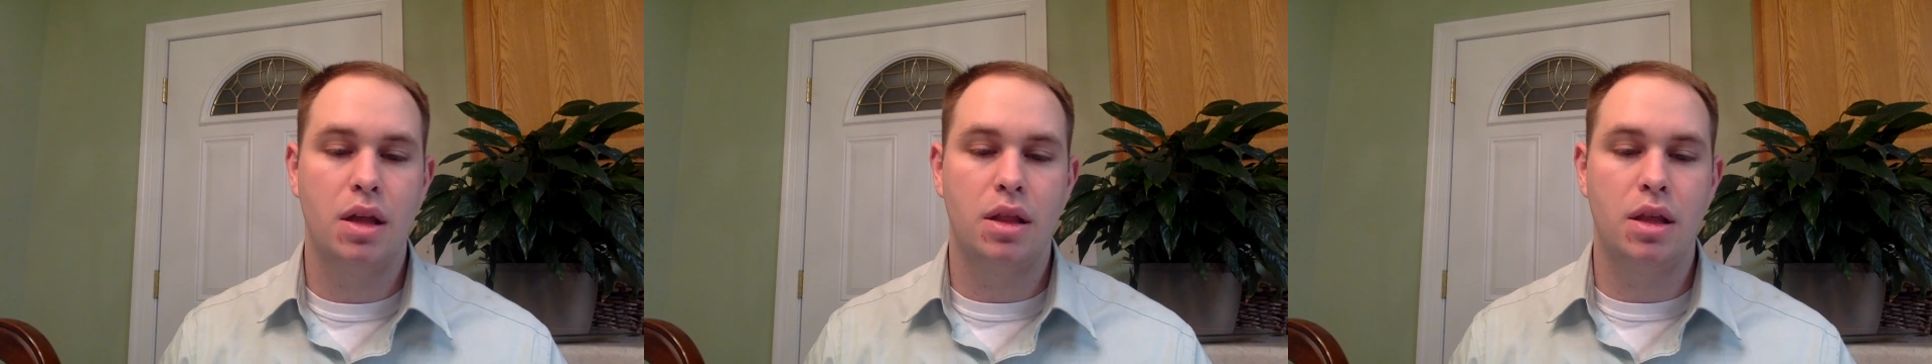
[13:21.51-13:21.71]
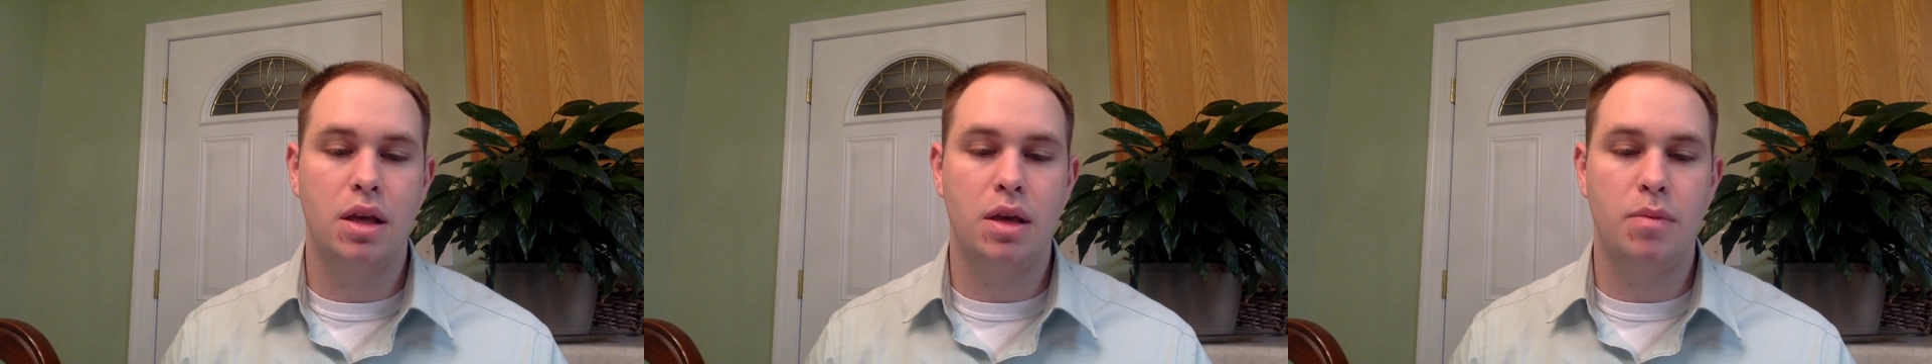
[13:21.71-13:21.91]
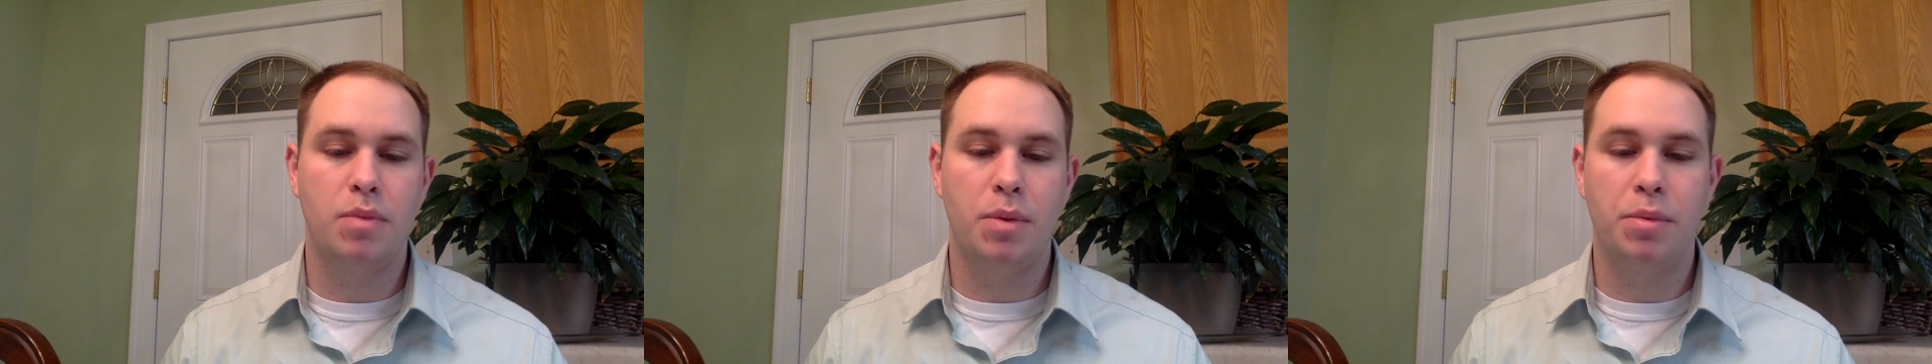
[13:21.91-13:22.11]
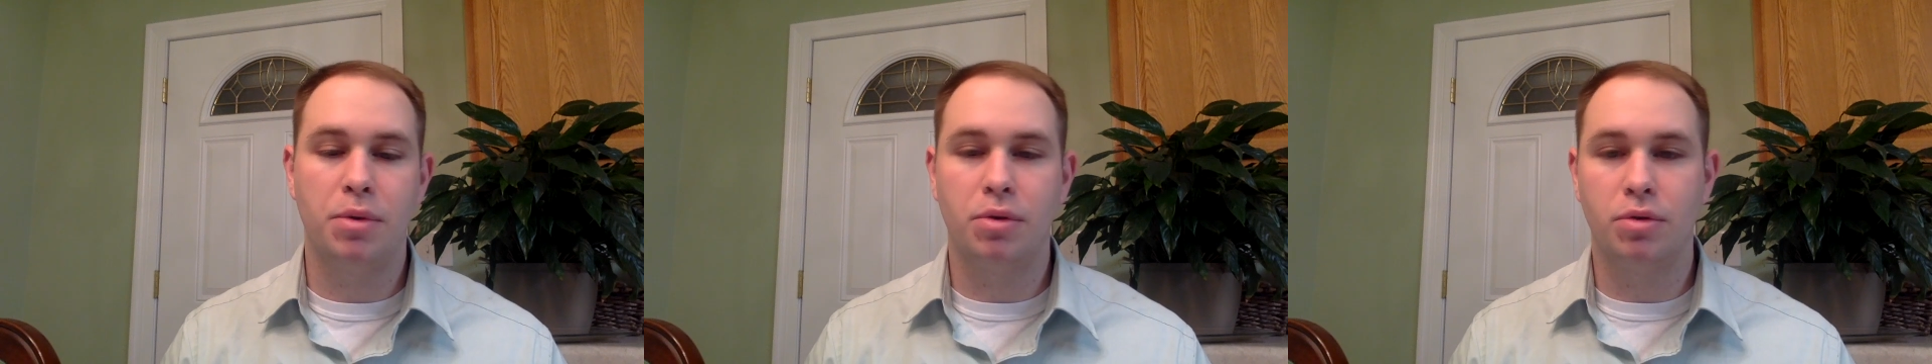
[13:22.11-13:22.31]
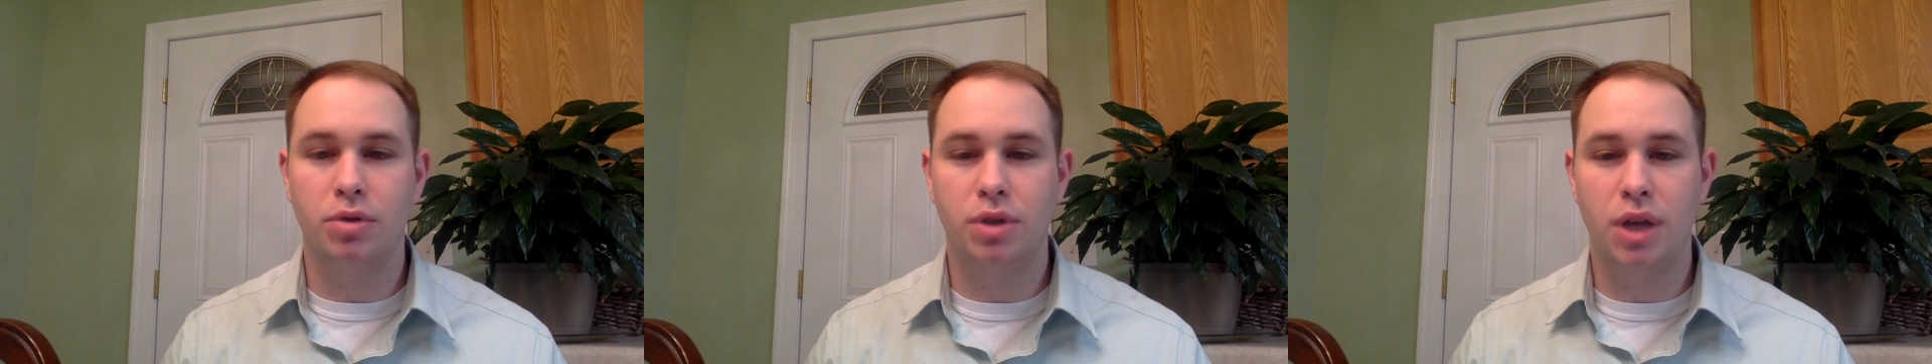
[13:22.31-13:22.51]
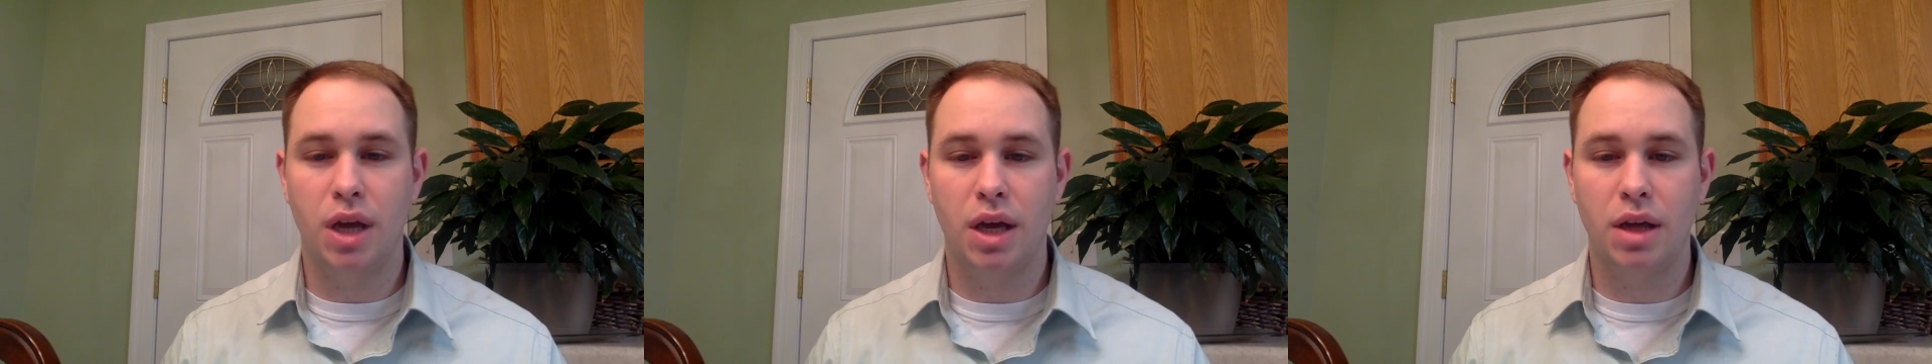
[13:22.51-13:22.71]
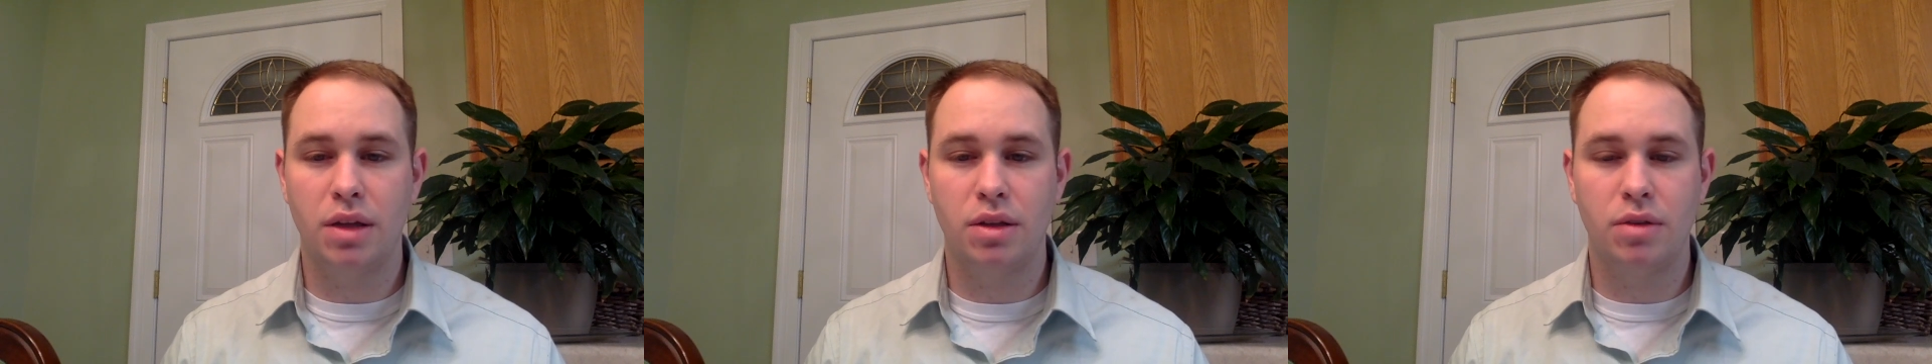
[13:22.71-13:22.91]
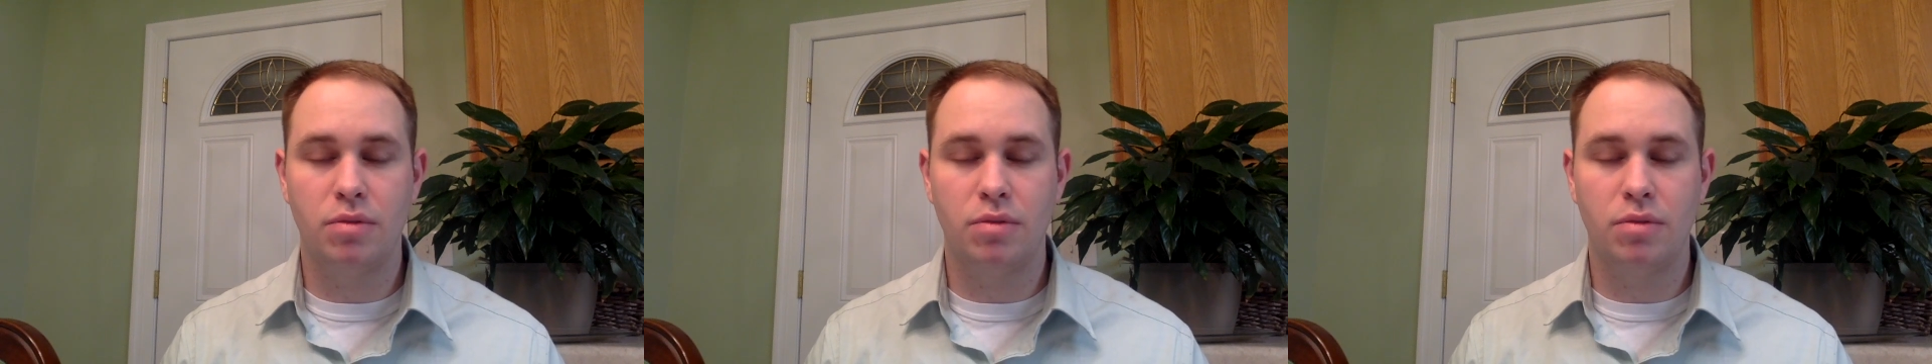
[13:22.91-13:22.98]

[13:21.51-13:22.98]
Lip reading: the biblical text,